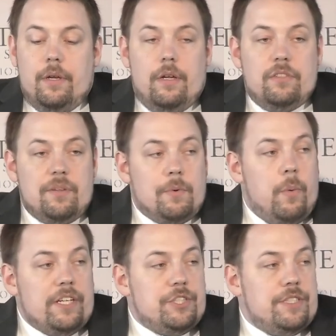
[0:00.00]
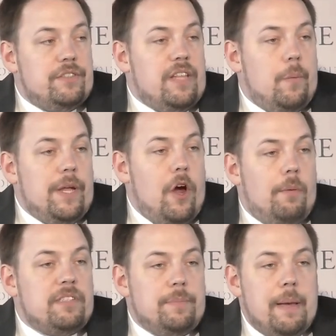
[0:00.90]
Some questions that we
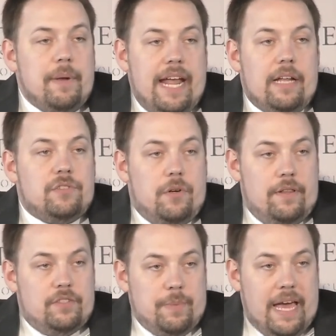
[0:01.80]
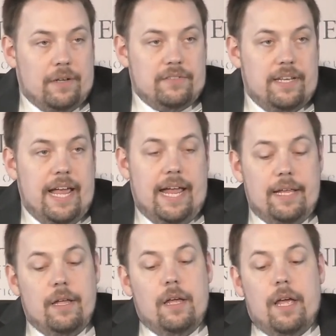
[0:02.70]
hope to be able to answer on this panel today
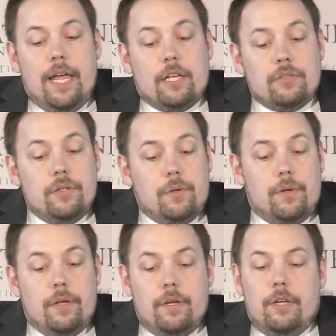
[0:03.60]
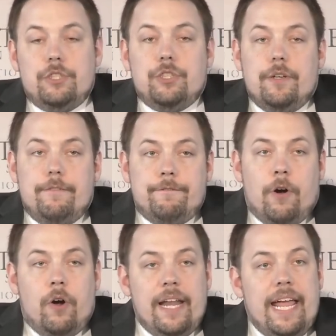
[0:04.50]
include, should
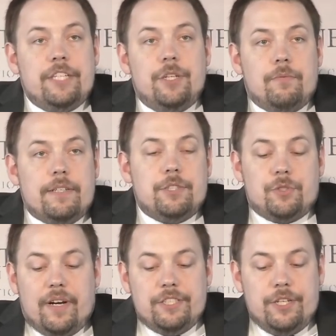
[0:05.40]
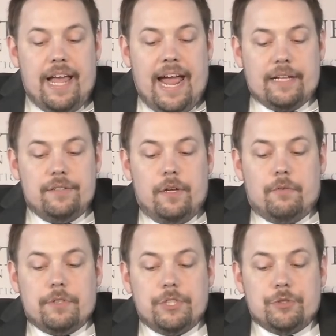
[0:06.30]
Foreign Agent Registration Act
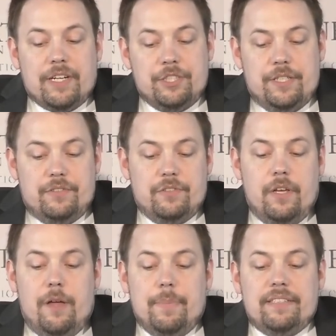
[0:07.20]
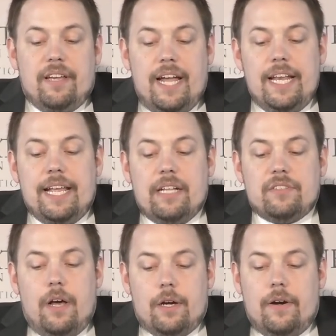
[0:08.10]
restrictions be tightened
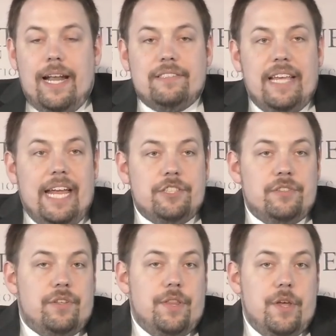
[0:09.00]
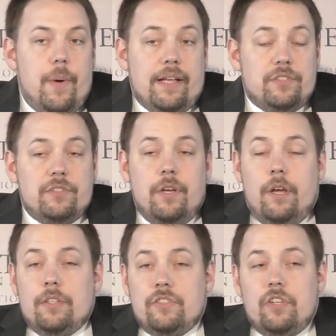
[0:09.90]
against Qatar and its agents in the U.S.?
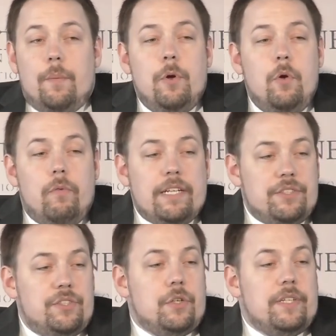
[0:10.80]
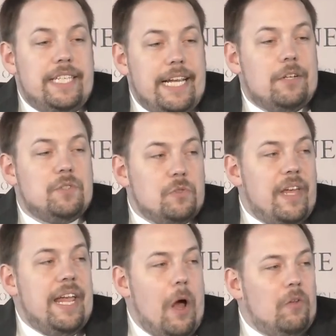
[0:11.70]
Some who register years
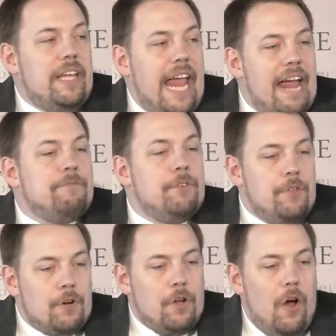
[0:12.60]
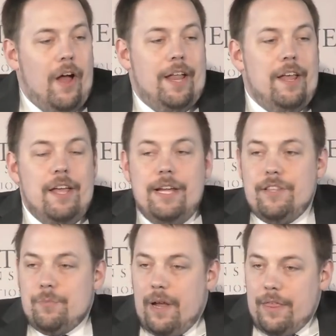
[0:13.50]
late only after they're caught,
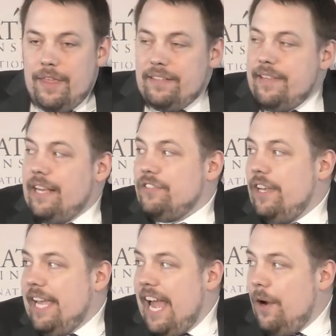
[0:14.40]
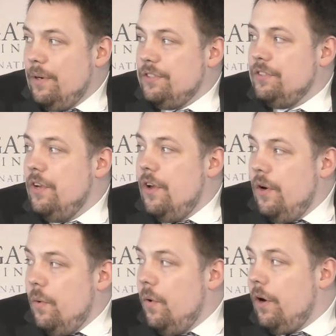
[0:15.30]
either by think tanks like ours
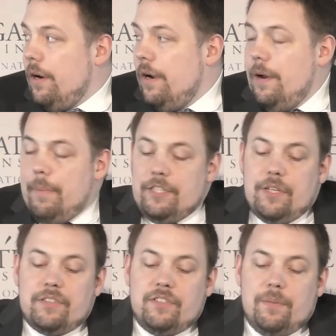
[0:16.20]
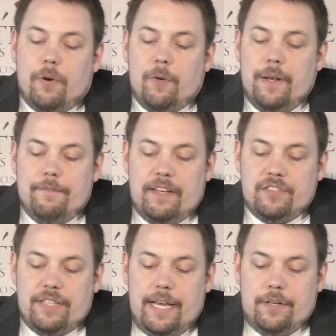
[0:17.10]
or by Justice Department
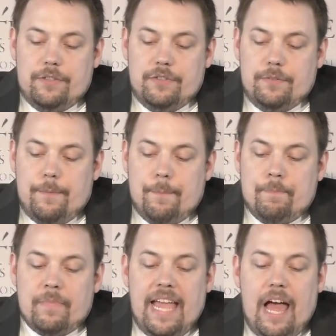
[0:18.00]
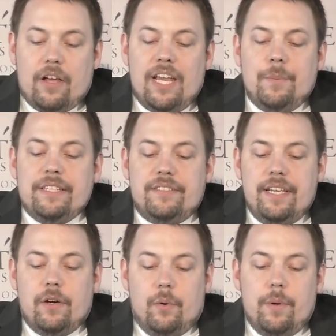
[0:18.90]
investigators. How can we
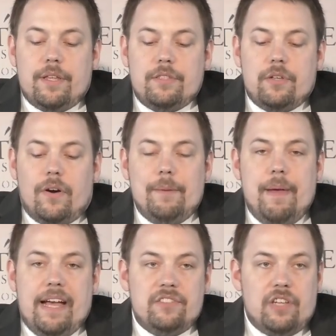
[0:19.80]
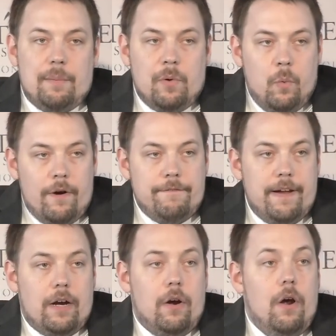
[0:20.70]
deal with Qatari-backed cyber
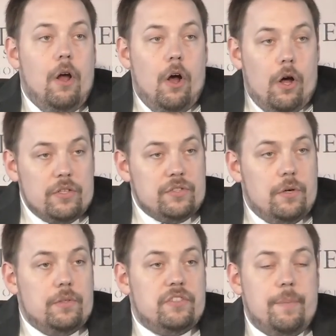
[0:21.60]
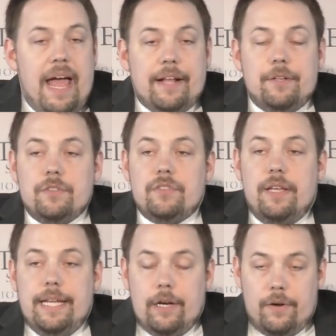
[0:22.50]
warfare? Also, some actors
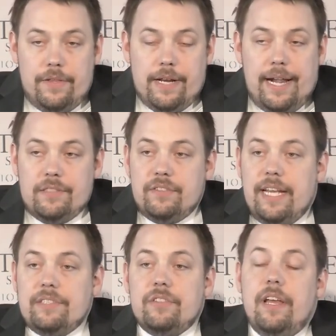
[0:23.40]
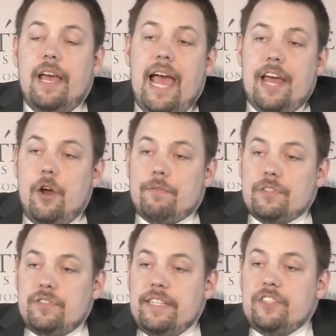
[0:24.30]
here in the United States and
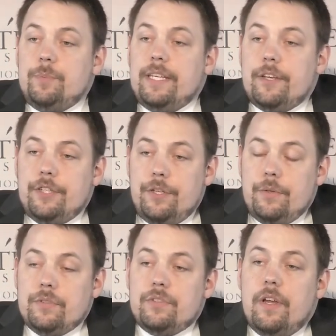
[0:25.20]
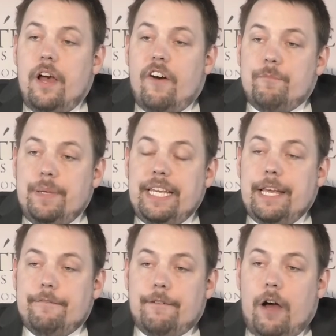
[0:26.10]
overseas being accused of being
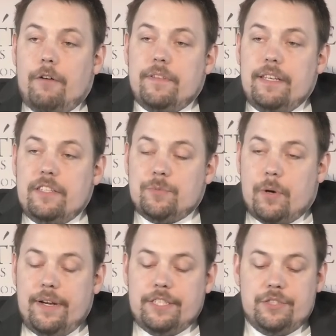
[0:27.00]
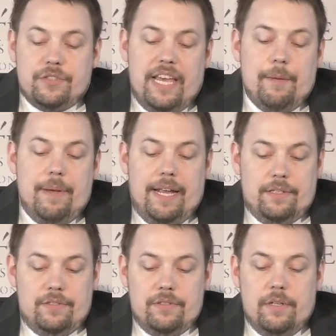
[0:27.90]
involved in these pernicious
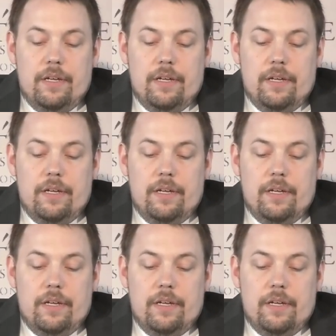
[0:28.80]
campaigns.